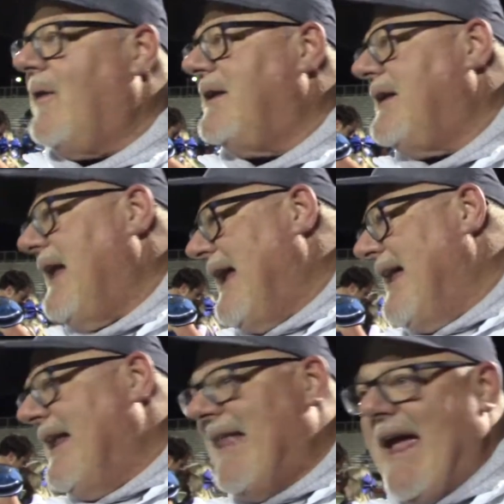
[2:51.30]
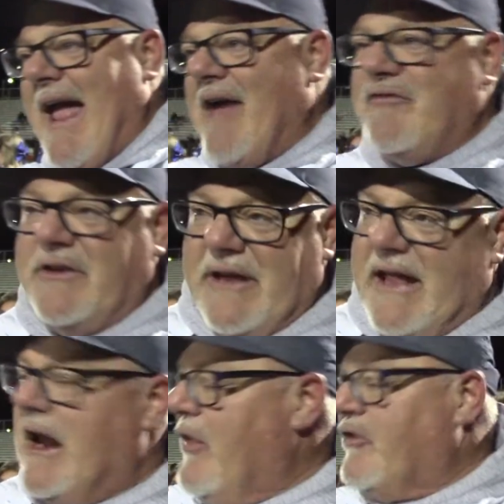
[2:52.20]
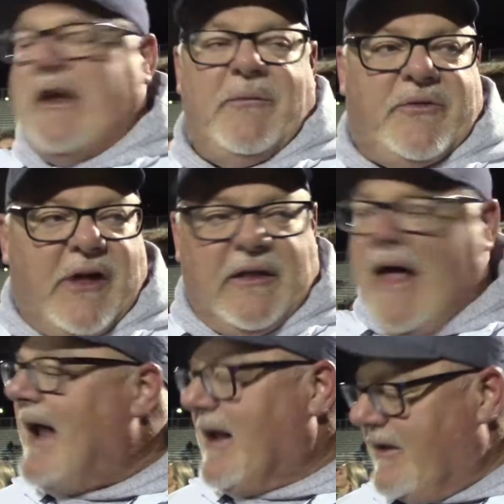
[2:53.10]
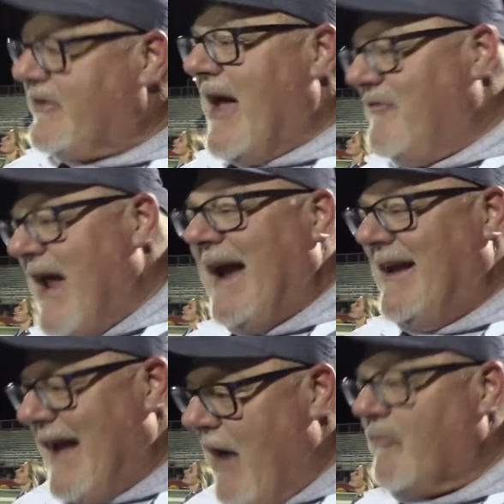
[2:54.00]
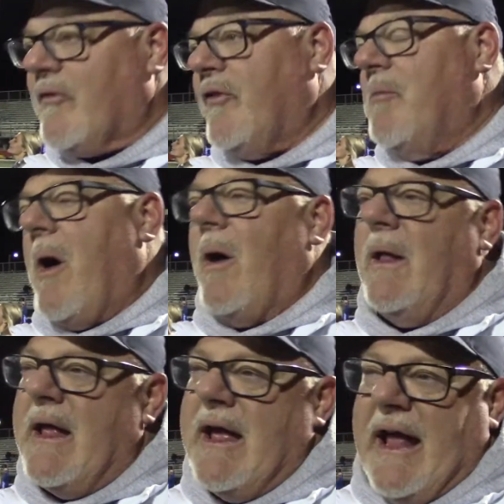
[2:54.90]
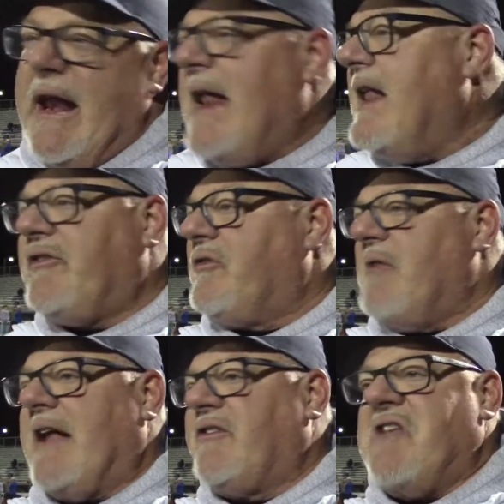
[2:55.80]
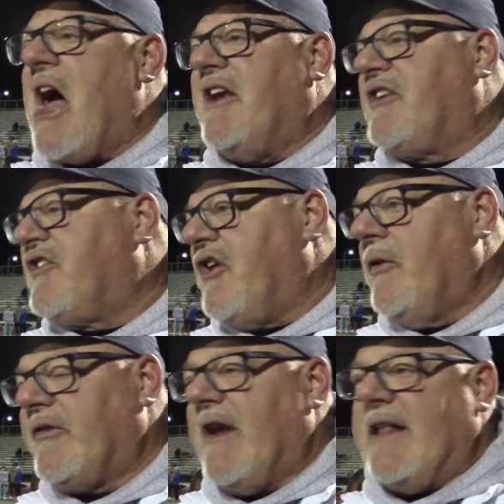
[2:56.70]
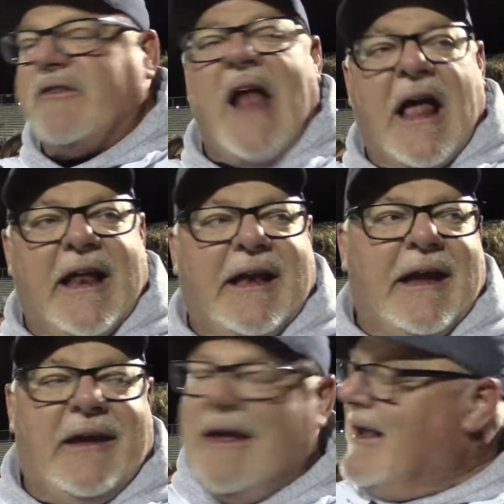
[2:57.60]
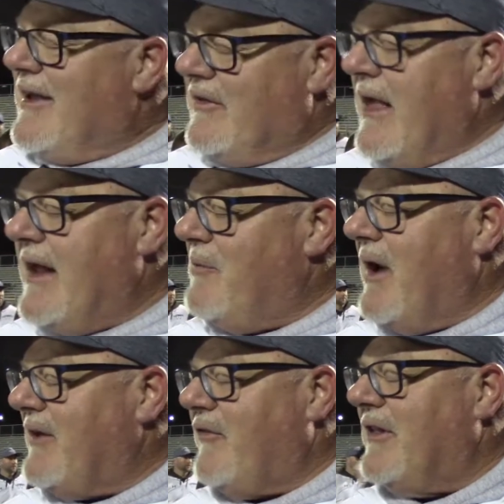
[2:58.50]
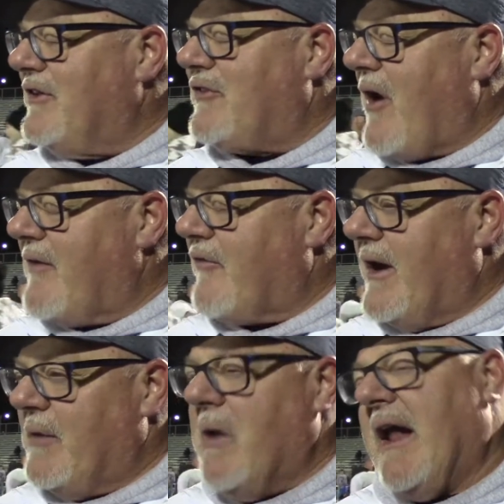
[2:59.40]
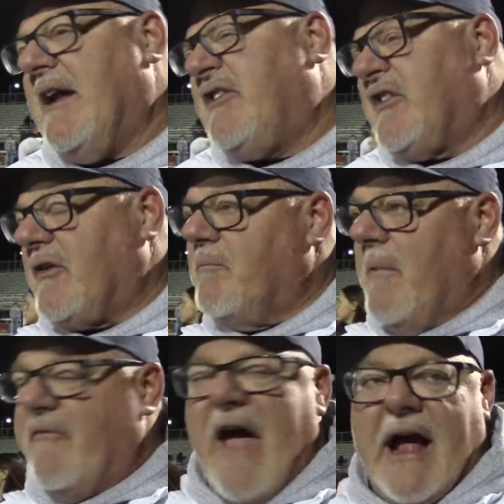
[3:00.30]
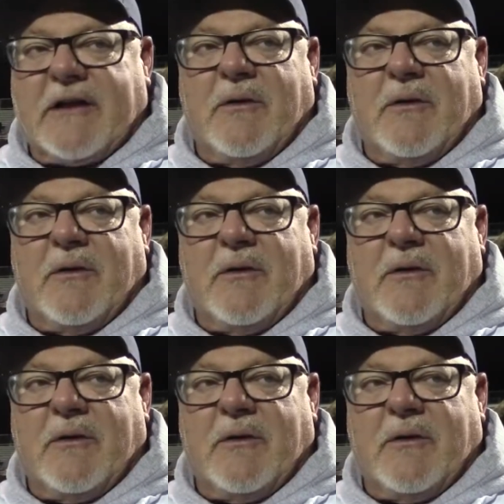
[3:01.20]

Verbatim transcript: and, and they have and other teams like us have 90 out for football and and that's that's not an excuse and that's not any anybody feeling sorry for anybody. It's just a fact of the